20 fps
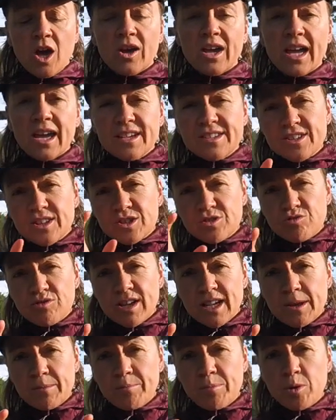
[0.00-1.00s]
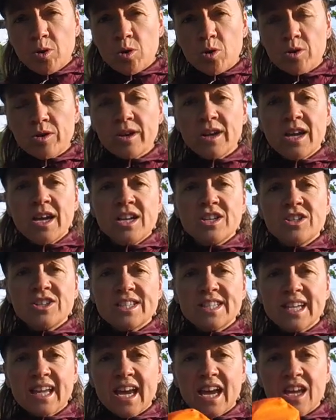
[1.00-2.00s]
Okay, so it's really important
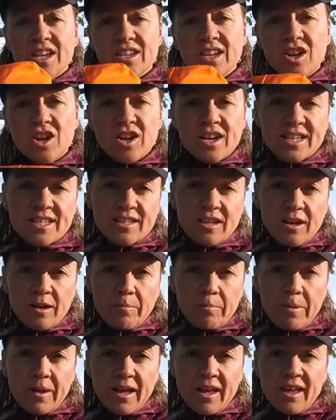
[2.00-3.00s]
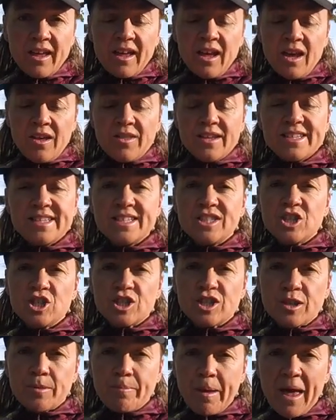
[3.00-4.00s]
just to get a nice light pair. This is
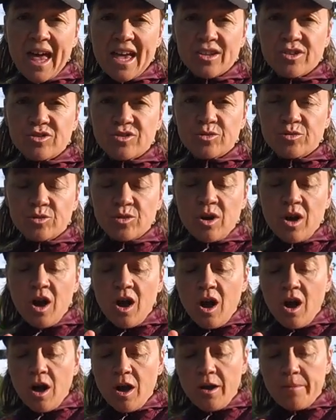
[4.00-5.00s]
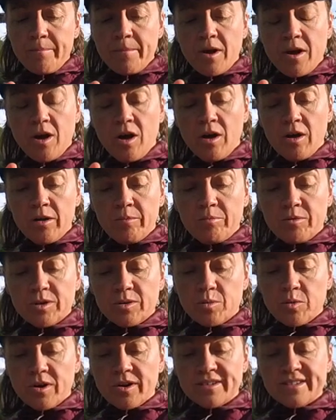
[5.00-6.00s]
just the Petzl hybrid
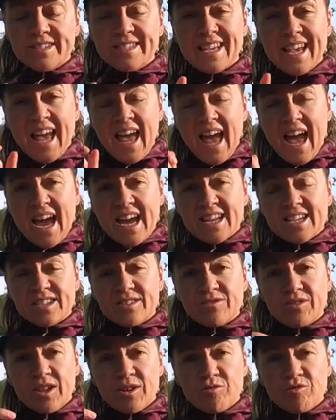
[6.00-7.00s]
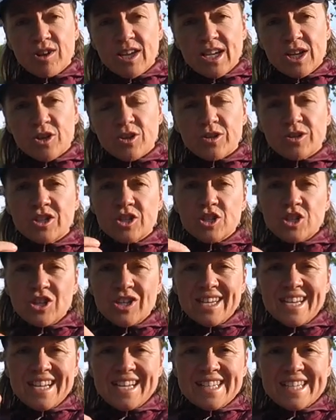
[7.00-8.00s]
ones, and they're really good because you
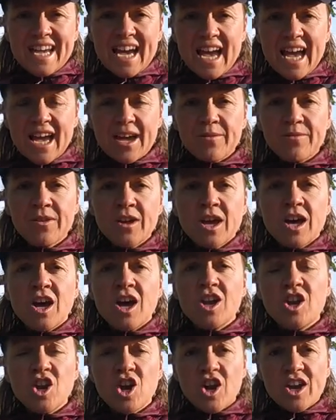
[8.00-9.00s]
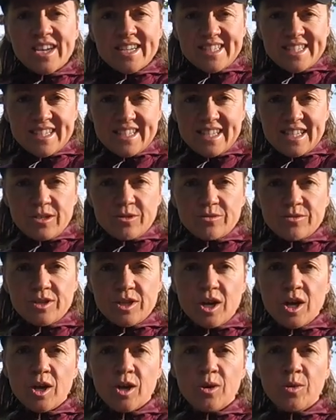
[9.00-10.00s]
need to have a nice steel
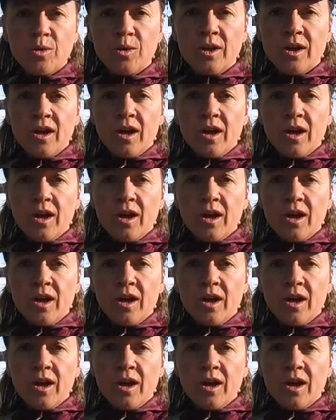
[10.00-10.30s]
toe